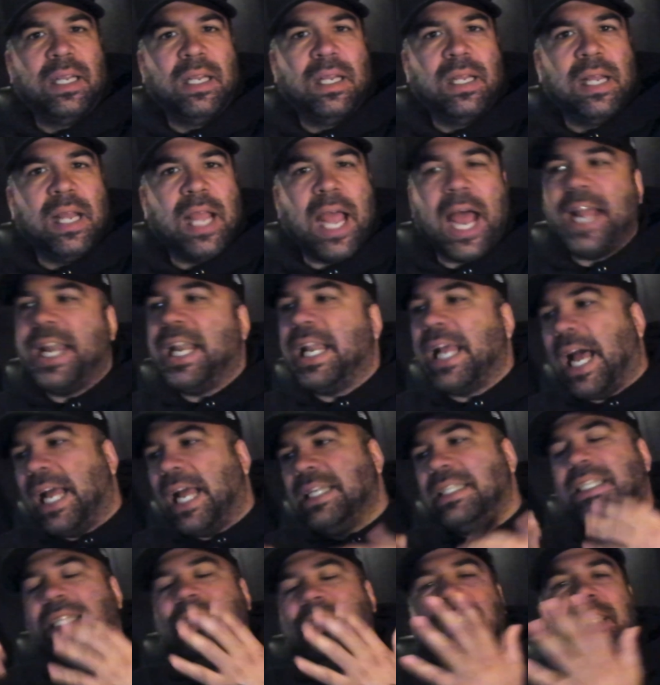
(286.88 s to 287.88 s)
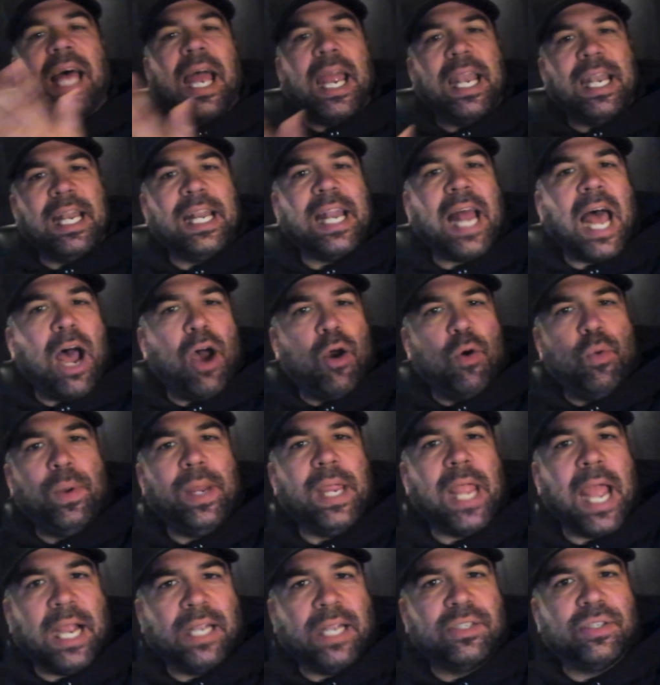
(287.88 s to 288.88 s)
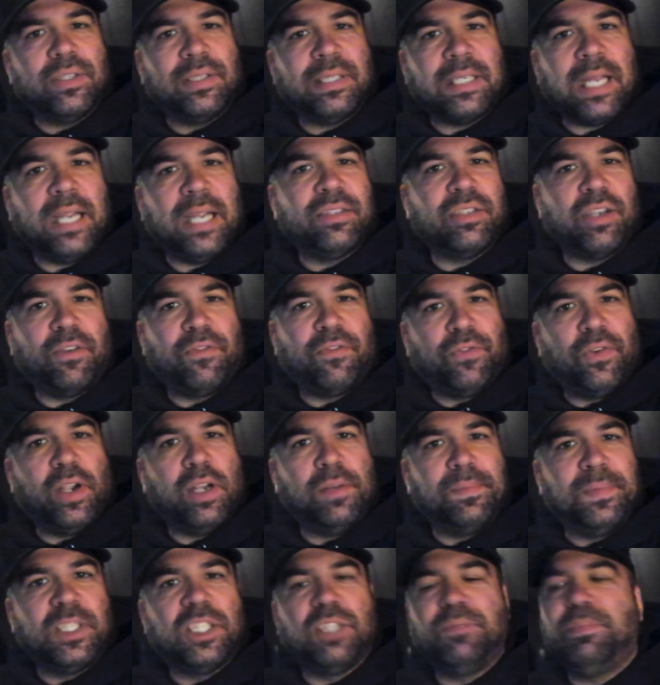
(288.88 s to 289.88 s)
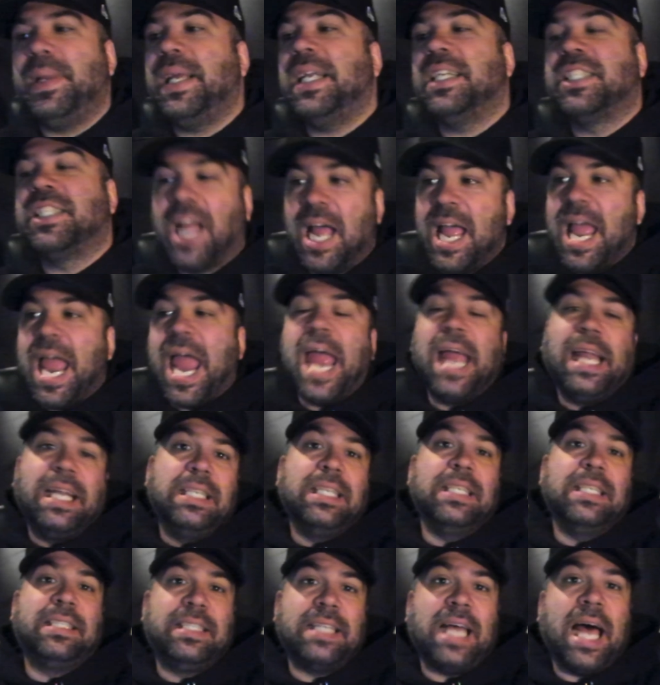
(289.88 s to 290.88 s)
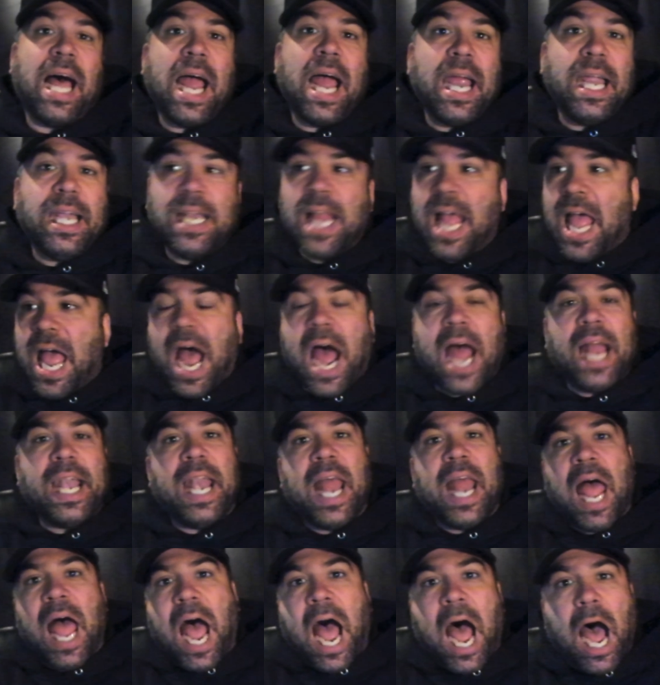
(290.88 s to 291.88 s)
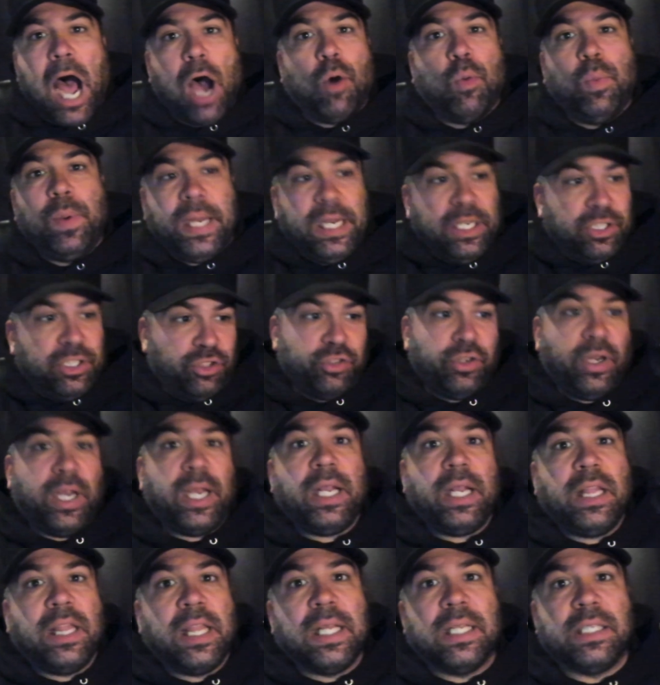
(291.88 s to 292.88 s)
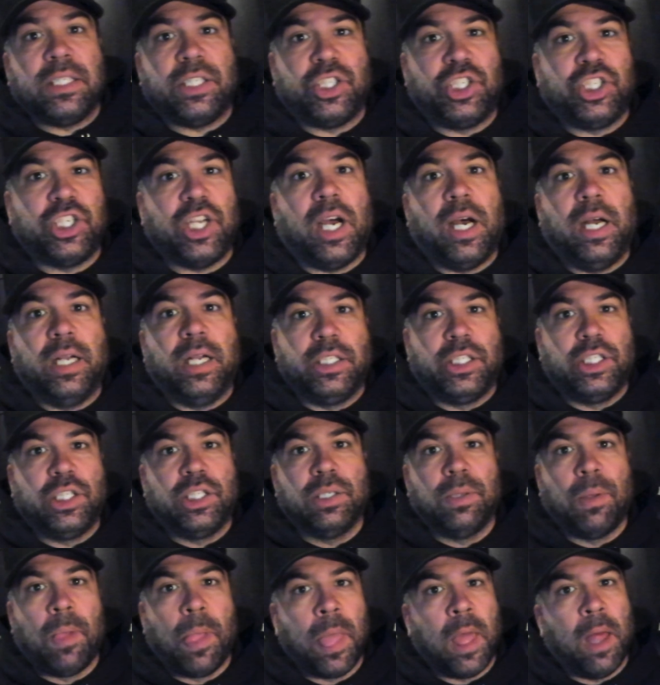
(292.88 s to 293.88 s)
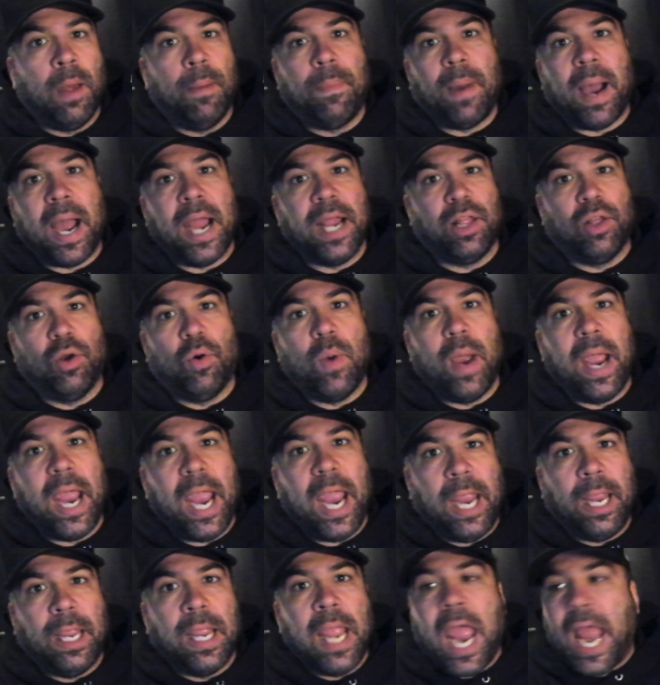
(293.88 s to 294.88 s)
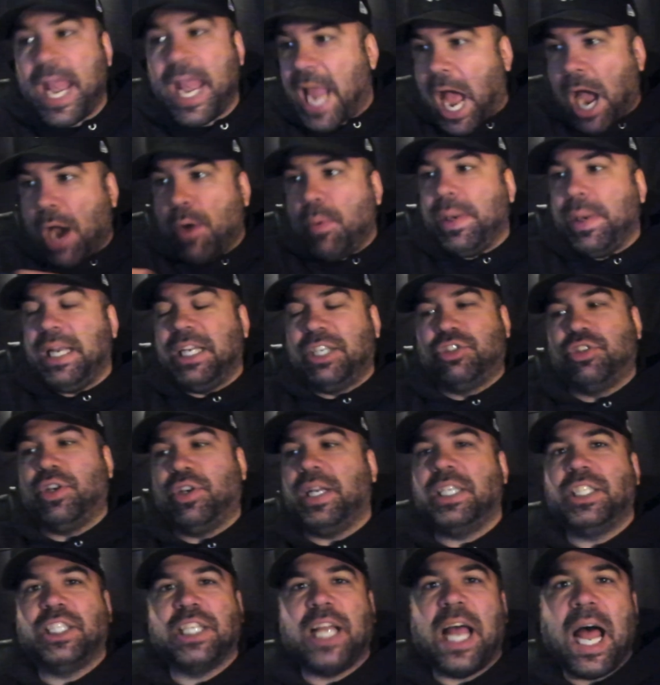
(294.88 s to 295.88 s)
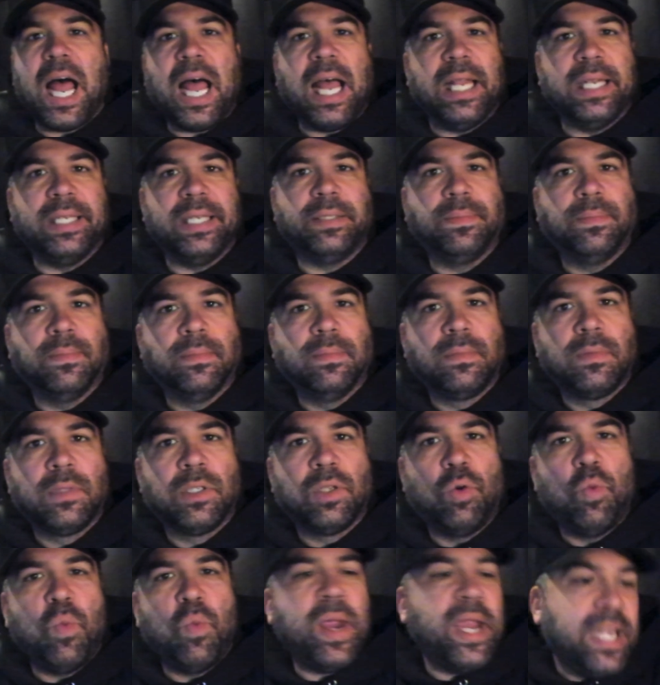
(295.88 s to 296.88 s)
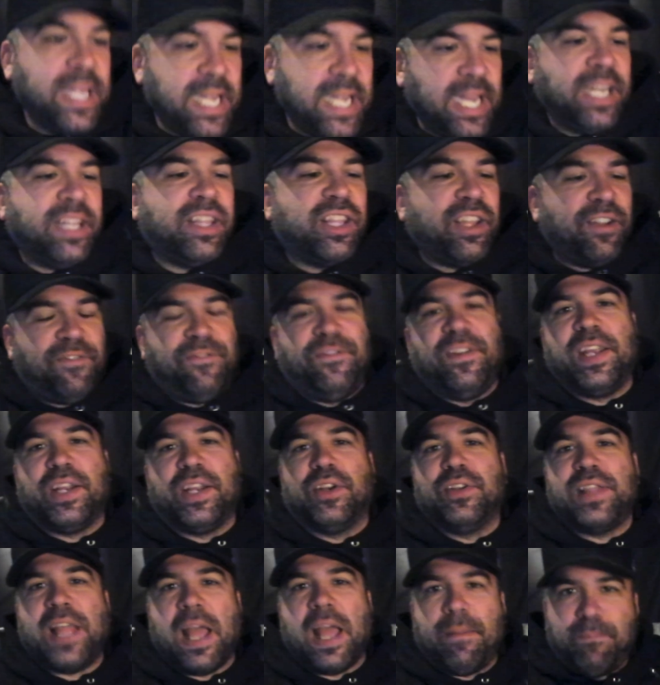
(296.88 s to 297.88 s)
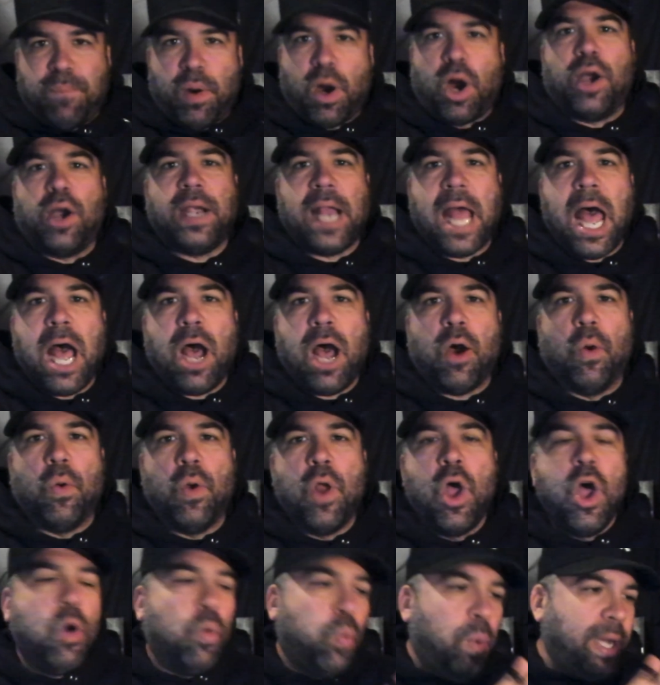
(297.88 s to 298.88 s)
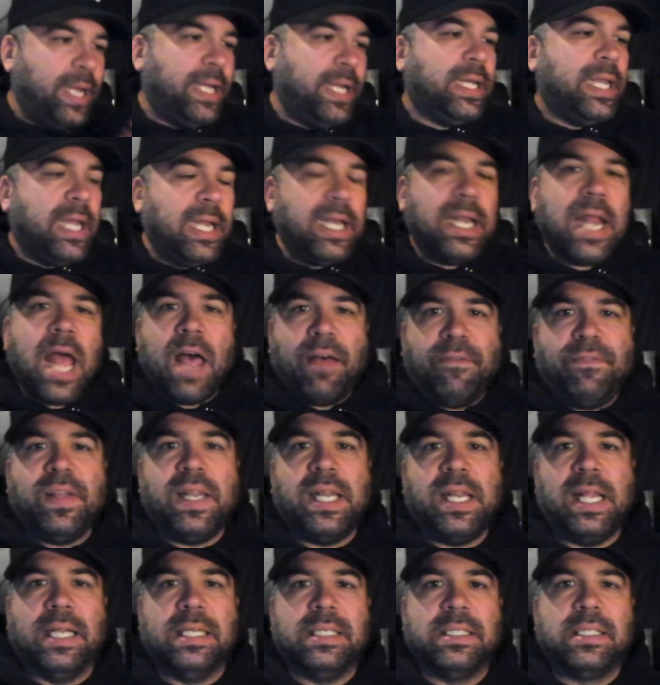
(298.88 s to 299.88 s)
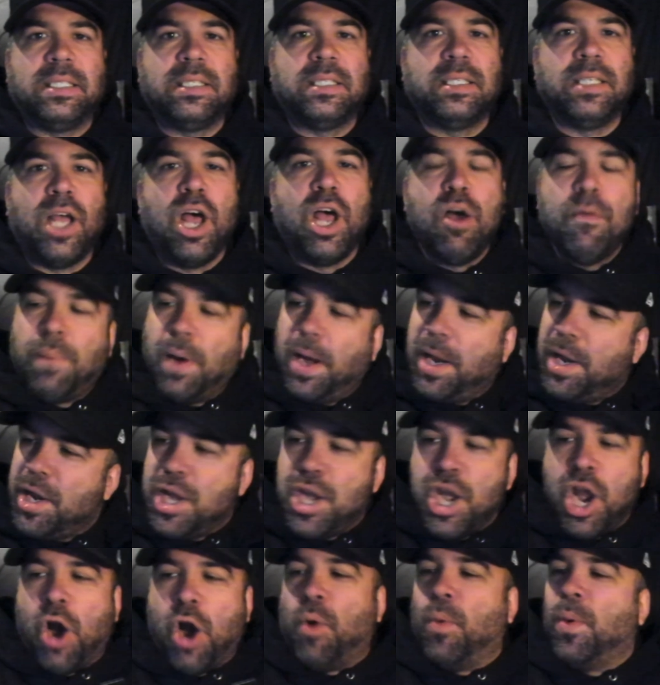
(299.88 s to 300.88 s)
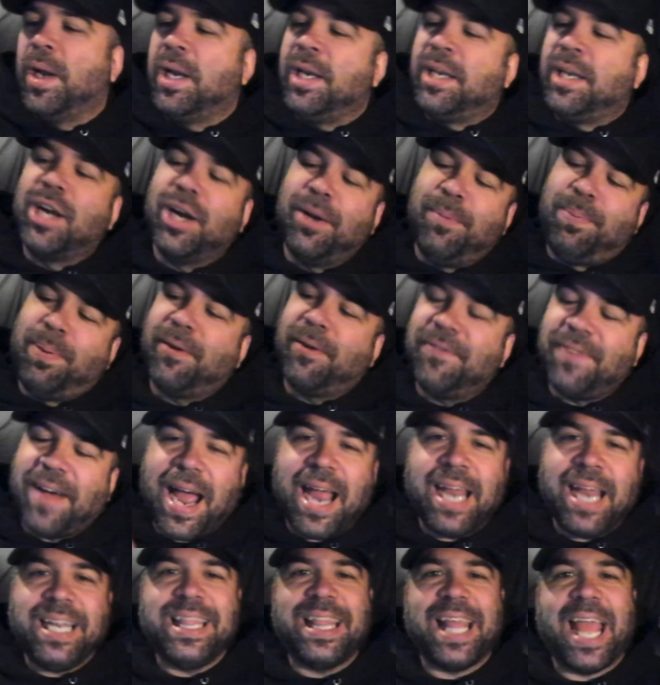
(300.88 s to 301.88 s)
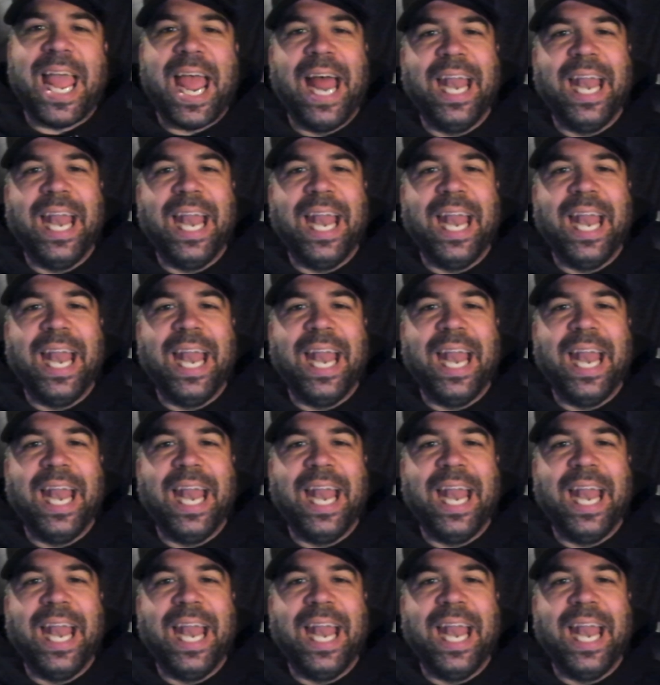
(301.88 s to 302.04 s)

And decide on how we exercise our freedom of speech. And decide on how we treat this judge, by the way. And how we treat John. We need to figure that part out. We need evidence. But no one could provide that.